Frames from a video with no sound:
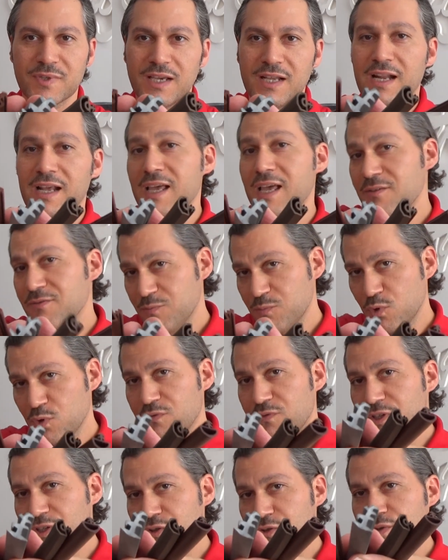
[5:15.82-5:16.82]
and I have more
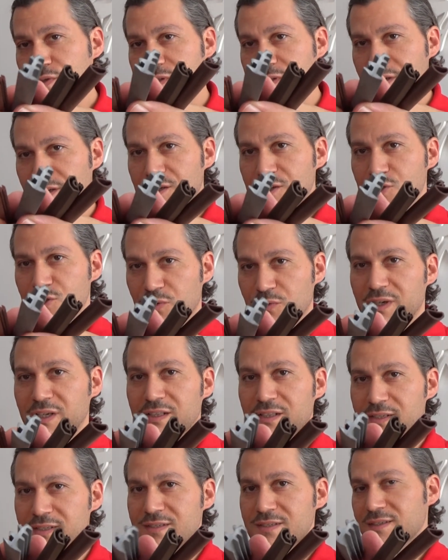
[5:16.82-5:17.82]
videos
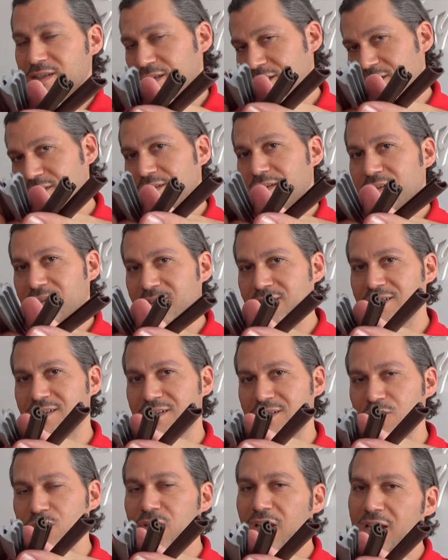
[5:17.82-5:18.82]
showing this.
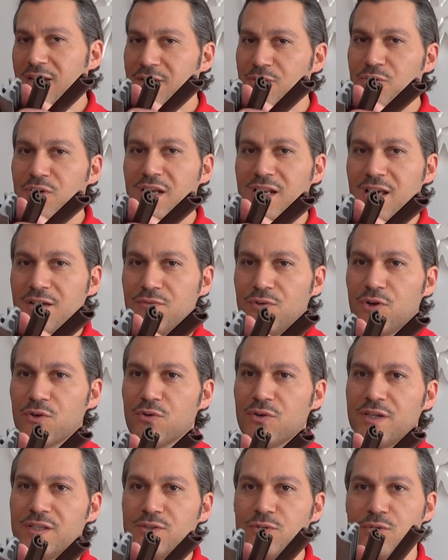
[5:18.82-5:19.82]
You can have a
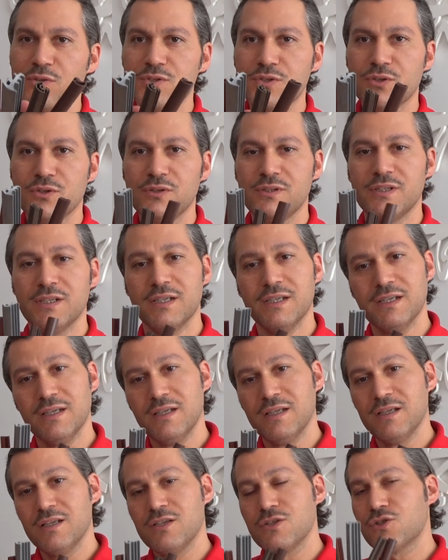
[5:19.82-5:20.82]
look on it also.
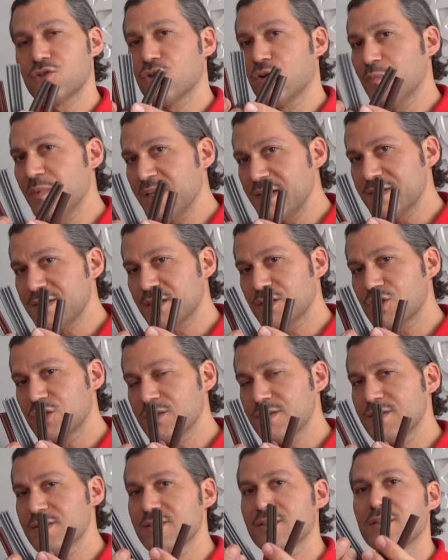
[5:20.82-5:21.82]
So many
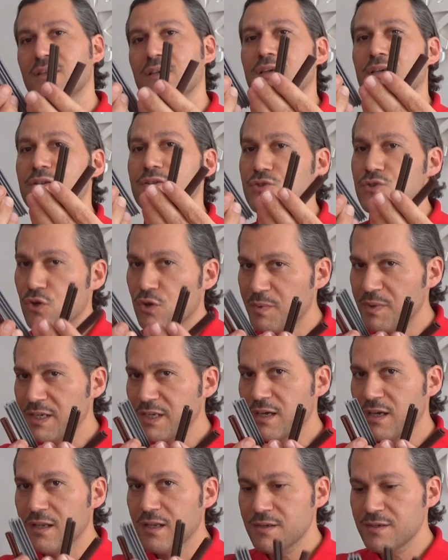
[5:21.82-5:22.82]
sections, so
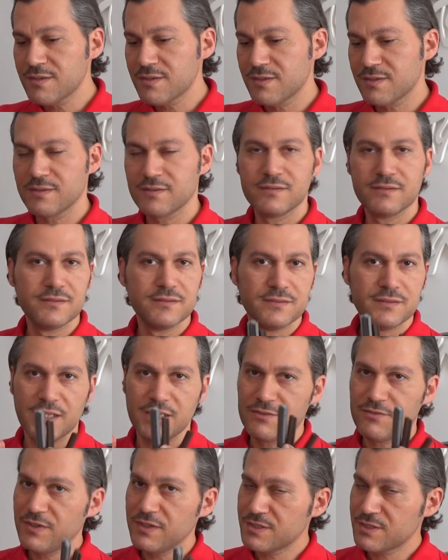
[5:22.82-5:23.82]
many colors.
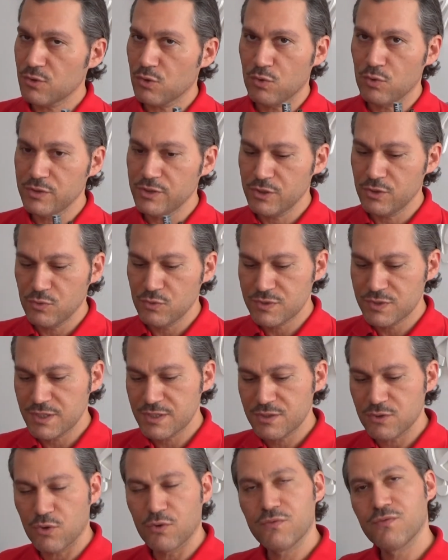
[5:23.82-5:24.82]
It fits all the
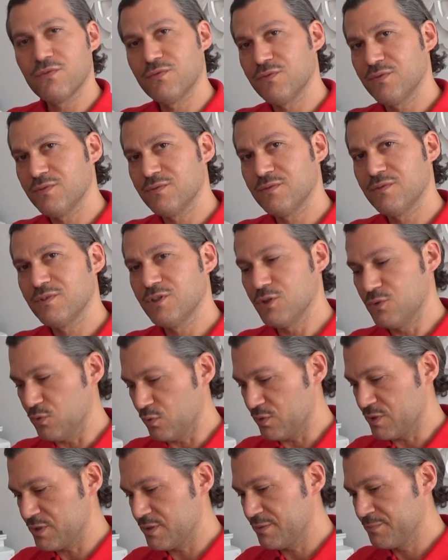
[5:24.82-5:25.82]
uses of the
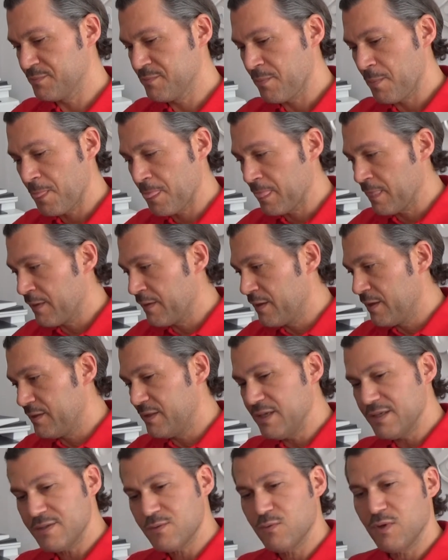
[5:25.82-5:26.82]
doors.
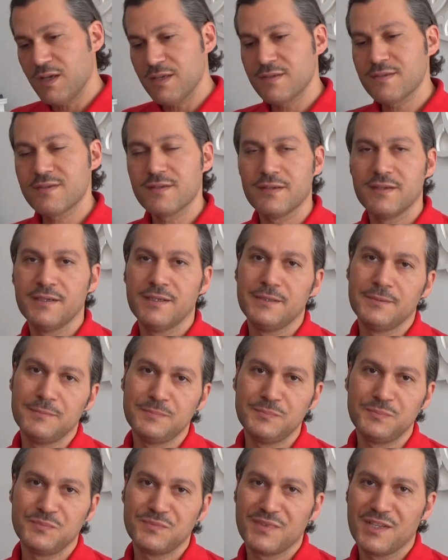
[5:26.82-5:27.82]
This was
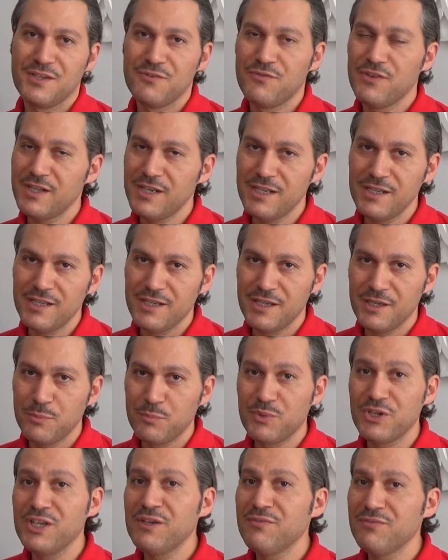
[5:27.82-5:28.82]
a very
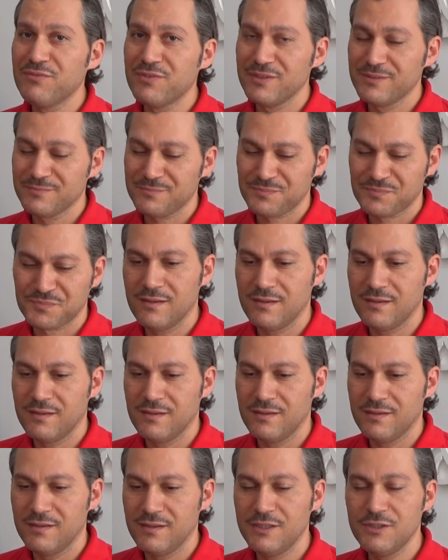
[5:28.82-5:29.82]
brief
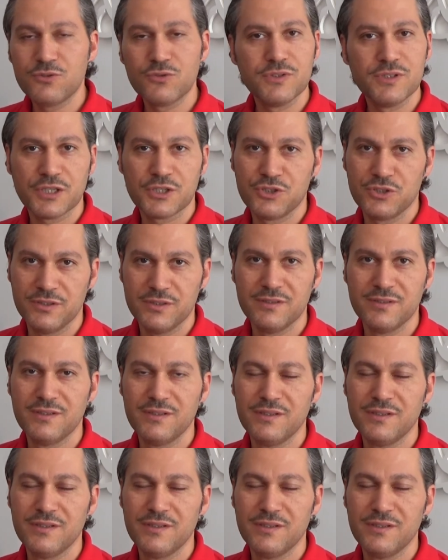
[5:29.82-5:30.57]
introduction